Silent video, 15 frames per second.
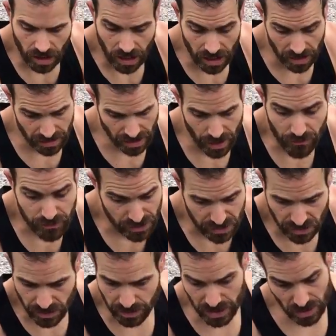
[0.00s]
Yeah, for
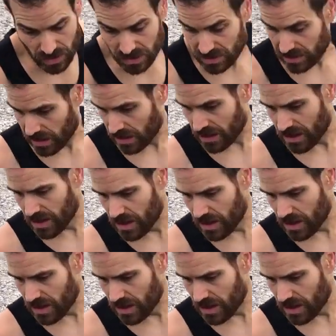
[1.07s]
sure, but those are done.